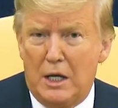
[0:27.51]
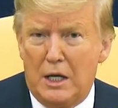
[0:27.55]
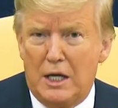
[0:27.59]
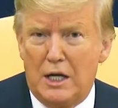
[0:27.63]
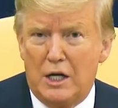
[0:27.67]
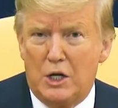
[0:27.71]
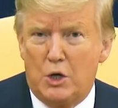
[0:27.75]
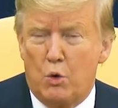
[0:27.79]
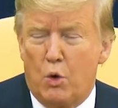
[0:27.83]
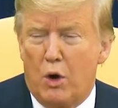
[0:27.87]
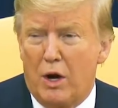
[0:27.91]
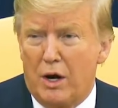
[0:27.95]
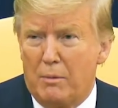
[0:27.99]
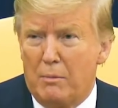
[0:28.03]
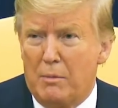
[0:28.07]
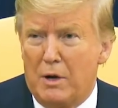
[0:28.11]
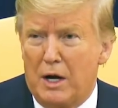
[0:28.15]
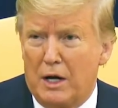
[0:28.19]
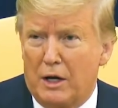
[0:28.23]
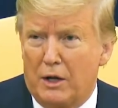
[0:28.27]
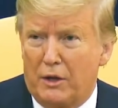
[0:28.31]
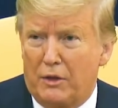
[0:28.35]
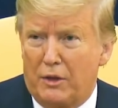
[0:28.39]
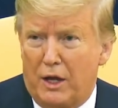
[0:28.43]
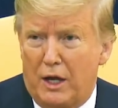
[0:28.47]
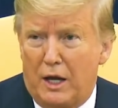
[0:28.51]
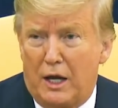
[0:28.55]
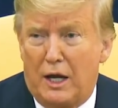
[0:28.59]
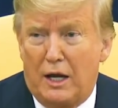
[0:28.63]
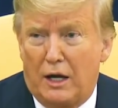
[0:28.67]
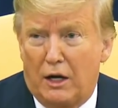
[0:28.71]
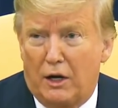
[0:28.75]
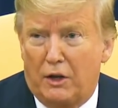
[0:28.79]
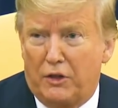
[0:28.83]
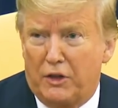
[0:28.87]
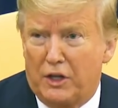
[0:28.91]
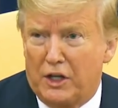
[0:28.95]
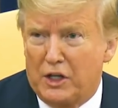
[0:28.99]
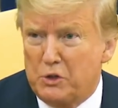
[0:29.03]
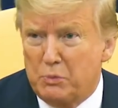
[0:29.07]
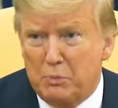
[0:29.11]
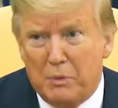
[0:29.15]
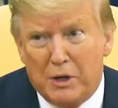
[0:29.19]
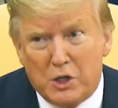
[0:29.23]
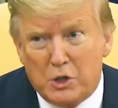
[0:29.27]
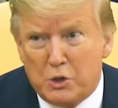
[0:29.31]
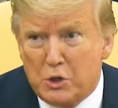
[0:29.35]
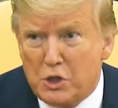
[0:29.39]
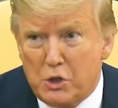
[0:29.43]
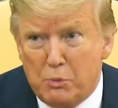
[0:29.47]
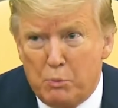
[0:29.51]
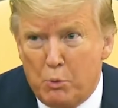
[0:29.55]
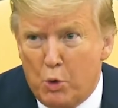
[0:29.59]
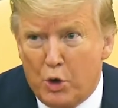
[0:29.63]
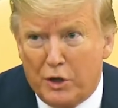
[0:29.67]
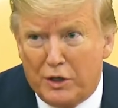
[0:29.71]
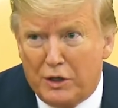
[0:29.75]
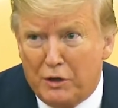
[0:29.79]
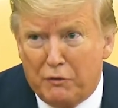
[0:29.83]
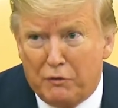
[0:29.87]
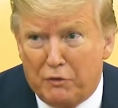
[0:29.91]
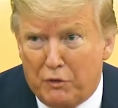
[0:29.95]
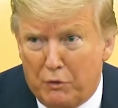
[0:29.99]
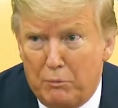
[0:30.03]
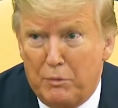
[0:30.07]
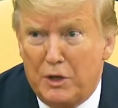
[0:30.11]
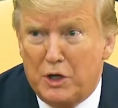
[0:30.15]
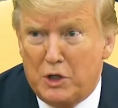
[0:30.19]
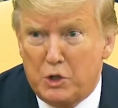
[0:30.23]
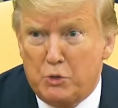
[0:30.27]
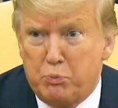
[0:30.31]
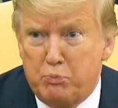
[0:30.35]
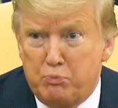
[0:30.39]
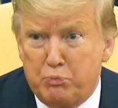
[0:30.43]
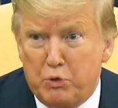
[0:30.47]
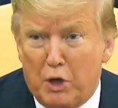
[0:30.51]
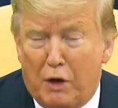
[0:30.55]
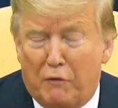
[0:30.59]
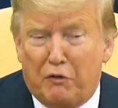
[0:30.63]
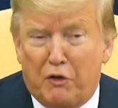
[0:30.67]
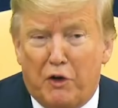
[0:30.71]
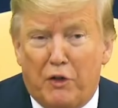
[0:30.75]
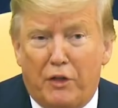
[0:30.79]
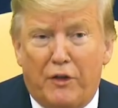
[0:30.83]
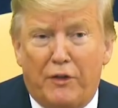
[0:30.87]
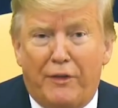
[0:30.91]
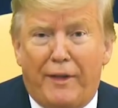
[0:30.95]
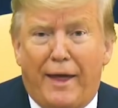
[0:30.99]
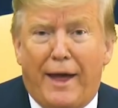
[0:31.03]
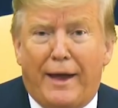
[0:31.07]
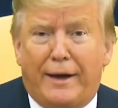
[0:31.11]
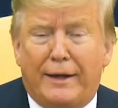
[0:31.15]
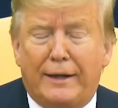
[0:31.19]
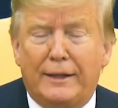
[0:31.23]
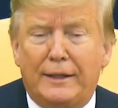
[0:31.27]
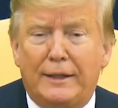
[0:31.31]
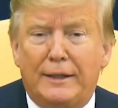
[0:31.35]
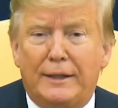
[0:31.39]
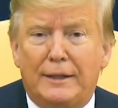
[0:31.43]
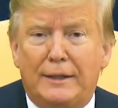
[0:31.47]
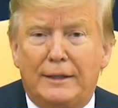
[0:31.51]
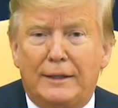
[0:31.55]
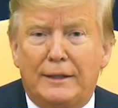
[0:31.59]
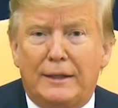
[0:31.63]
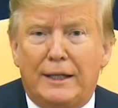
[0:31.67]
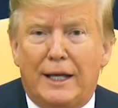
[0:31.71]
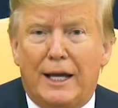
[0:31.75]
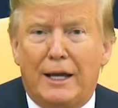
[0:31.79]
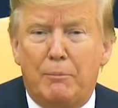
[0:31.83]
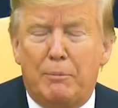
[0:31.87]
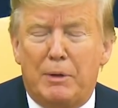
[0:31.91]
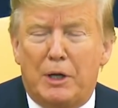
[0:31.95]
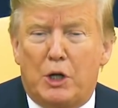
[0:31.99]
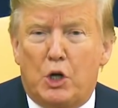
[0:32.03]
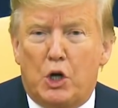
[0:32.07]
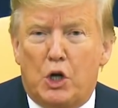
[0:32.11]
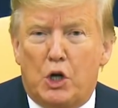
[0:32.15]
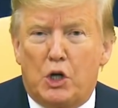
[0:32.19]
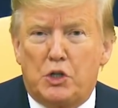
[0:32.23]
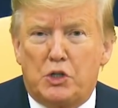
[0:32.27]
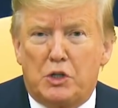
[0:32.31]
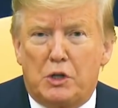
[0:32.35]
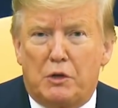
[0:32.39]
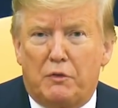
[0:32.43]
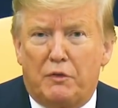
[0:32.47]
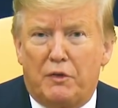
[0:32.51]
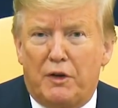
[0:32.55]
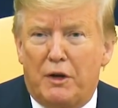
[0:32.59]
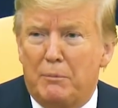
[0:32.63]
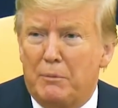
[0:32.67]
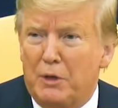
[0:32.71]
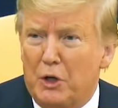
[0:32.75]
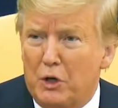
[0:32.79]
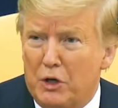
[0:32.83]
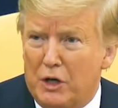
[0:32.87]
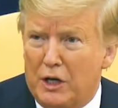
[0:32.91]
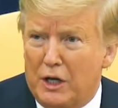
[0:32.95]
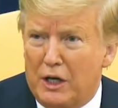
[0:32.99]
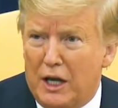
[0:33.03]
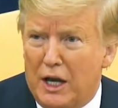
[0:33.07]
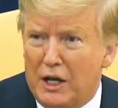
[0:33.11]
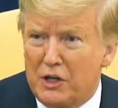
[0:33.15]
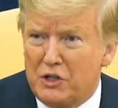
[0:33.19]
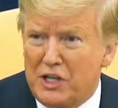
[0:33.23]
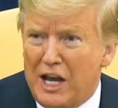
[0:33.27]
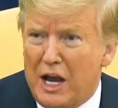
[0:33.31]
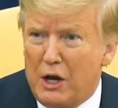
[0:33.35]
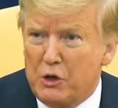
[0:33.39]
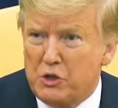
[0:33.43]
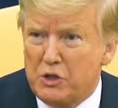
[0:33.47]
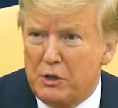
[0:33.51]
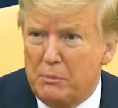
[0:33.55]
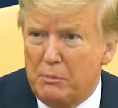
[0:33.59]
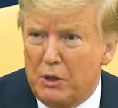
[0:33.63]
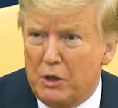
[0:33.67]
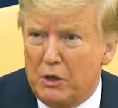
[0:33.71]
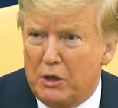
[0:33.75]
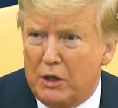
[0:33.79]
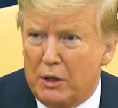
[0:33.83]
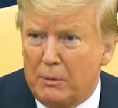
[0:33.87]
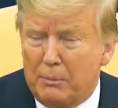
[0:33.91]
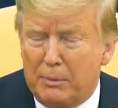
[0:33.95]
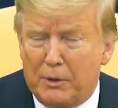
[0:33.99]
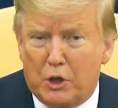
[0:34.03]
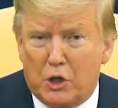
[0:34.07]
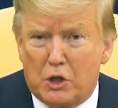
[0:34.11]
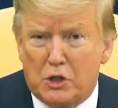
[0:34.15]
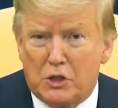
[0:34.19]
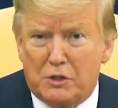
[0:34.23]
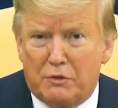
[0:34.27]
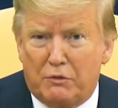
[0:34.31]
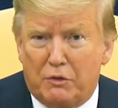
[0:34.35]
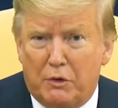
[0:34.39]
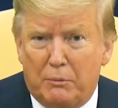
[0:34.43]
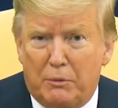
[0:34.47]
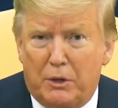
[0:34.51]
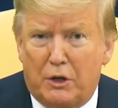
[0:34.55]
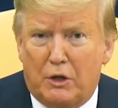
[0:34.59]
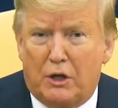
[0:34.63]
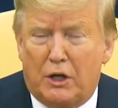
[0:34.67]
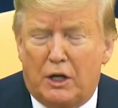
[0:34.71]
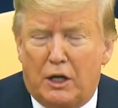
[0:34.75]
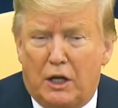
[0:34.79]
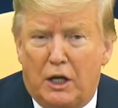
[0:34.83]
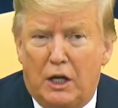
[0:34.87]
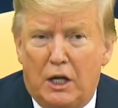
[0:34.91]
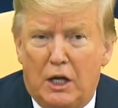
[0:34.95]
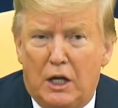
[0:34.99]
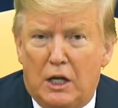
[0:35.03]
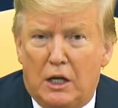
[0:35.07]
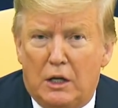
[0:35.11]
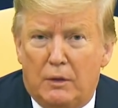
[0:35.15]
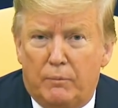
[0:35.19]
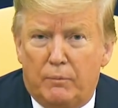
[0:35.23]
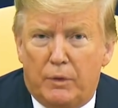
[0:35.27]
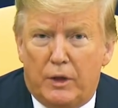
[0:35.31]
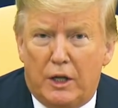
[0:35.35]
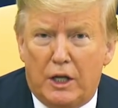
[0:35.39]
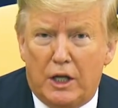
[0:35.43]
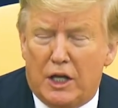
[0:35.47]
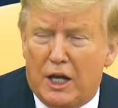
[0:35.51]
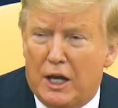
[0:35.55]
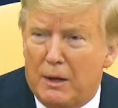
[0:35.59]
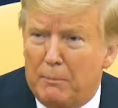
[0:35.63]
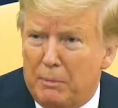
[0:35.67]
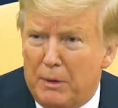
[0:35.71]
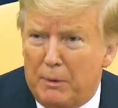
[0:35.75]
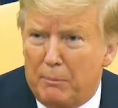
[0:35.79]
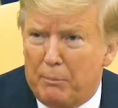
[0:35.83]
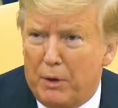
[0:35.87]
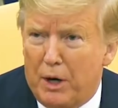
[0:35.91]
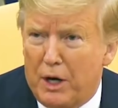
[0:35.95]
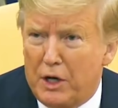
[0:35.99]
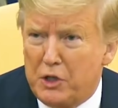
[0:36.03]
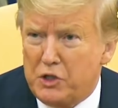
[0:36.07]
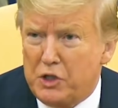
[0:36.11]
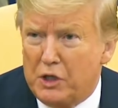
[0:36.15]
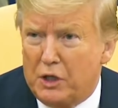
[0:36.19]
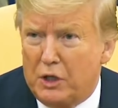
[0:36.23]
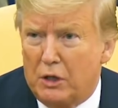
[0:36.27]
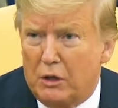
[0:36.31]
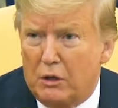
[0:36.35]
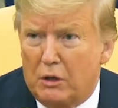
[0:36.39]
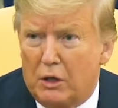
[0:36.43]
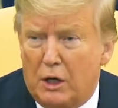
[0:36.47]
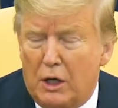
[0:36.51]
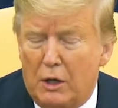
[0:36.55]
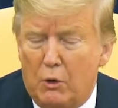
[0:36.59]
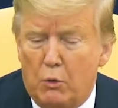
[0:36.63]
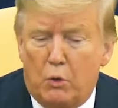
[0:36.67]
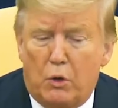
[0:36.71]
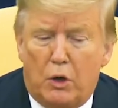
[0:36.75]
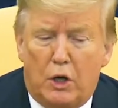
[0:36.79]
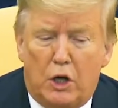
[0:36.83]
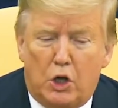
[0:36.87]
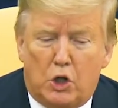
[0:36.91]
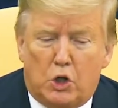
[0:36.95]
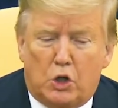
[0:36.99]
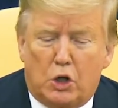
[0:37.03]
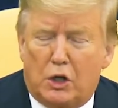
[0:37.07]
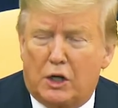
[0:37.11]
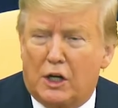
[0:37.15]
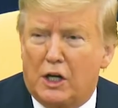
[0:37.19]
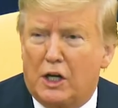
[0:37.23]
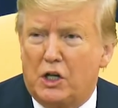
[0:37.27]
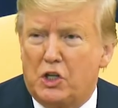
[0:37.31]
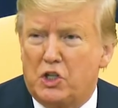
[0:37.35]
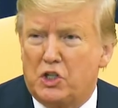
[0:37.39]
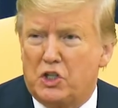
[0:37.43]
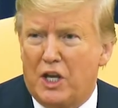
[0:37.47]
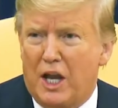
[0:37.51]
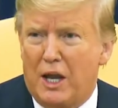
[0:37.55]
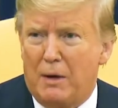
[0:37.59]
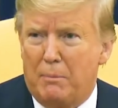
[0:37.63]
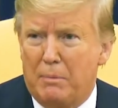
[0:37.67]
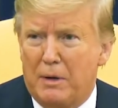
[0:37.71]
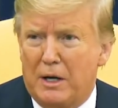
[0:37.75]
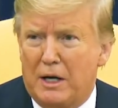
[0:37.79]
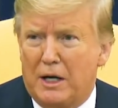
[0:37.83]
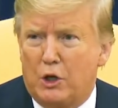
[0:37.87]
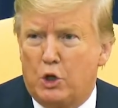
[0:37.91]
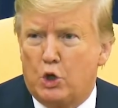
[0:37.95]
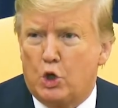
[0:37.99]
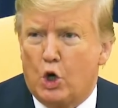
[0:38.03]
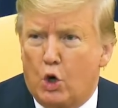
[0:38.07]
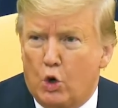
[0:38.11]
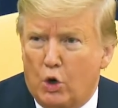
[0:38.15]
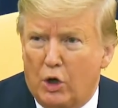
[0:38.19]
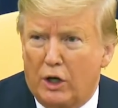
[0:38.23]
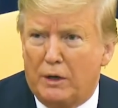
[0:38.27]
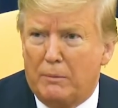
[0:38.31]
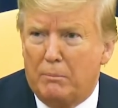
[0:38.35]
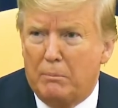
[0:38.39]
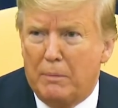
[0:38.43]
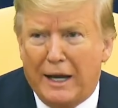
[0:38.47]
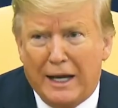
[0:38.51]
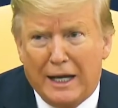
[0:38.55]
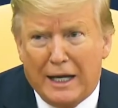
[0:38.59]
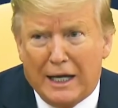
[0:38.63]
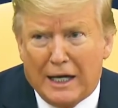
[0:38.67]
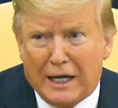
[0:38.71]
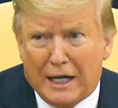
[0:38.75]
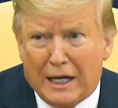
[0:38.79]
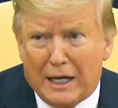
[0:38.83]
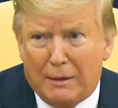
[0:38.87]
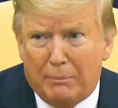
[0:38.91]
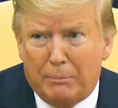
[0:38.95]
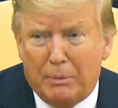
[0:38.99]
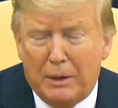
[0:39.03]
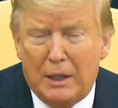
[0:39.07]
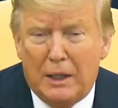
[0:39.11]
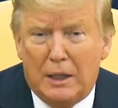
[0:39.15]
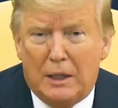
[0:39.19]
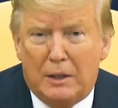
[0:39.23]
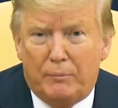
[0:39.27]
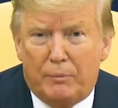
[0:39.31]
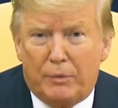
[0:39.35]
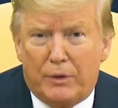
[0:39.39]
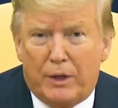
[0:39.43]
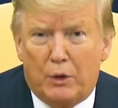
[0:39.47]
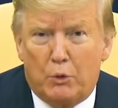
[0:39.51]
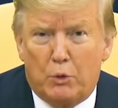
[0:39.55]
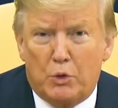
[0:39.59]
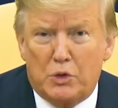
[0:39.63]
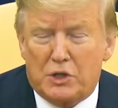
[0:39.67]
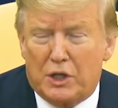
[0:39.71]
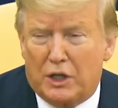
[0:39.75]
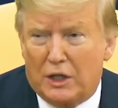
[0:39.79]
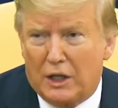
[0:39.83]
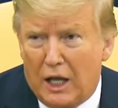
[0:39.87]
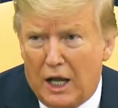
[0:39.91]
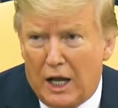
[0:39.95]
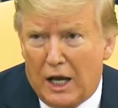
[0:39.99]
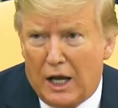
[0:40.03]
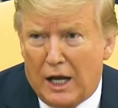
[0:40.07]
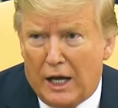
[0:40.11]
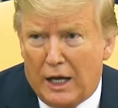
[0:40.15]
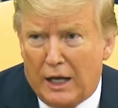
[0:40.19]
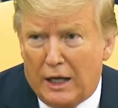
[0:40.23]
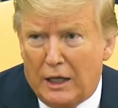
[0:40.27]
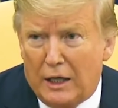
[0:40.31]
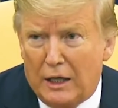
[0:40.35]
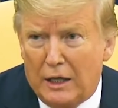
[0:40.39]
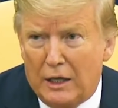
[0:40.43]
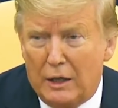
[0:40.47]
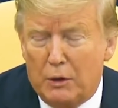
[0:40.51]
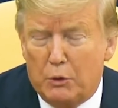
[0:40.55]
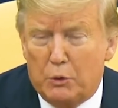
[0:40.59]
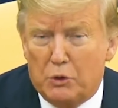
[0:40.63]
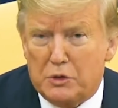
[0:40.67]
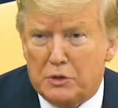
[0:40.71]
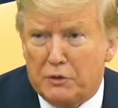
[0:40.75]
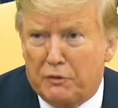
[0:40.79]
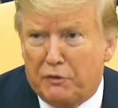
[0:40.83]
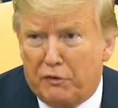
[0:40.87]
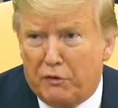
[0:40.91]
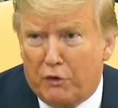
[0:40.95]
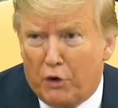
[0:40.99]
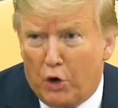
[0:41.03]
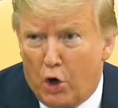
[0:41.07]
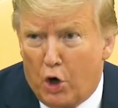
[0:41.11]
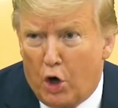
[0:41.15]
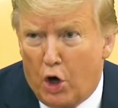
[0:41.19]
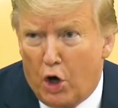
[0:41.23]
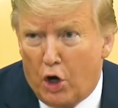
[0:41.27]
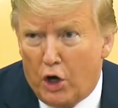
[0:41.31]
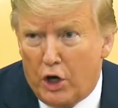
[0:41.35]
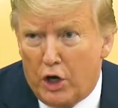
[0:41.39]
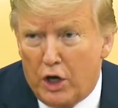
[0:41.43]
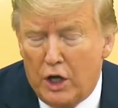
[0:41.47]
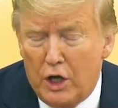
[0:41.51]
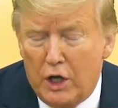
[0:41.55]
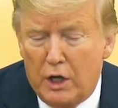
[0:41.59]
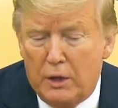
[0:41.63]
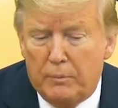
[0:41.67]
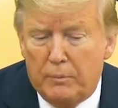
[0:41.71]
In Guatemala, they handle things much more much tougher than that. And because of immunity, has House immunity, because of immunity, he can't be prosecuted. He took a statement and totally made it up. It was a lie. It was a fraud.